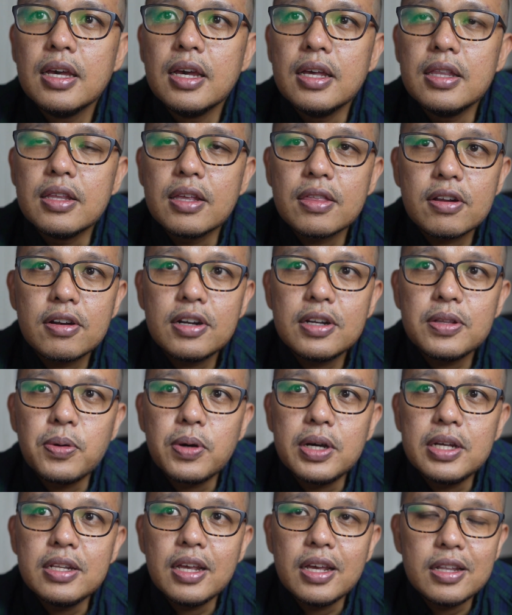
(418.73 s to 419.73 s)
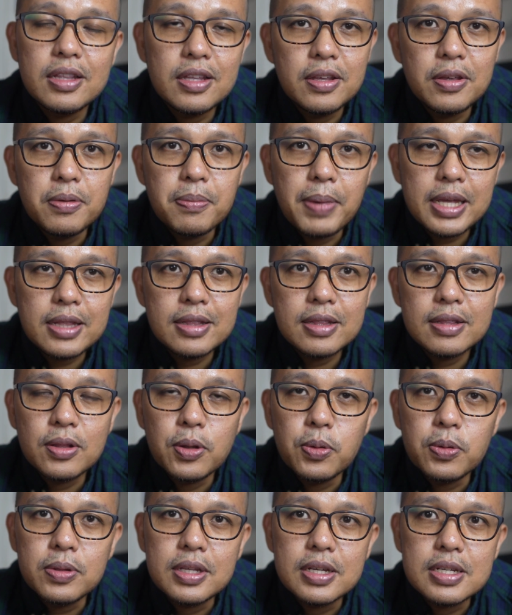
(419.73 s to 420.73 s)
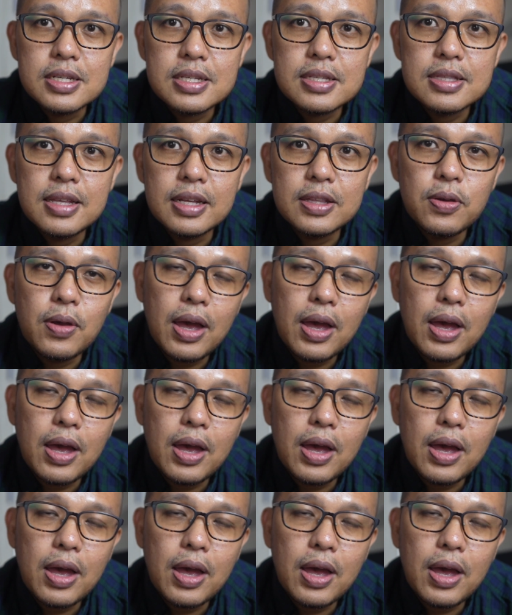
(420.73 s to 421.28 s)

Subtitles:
In the third one, and you might notice that you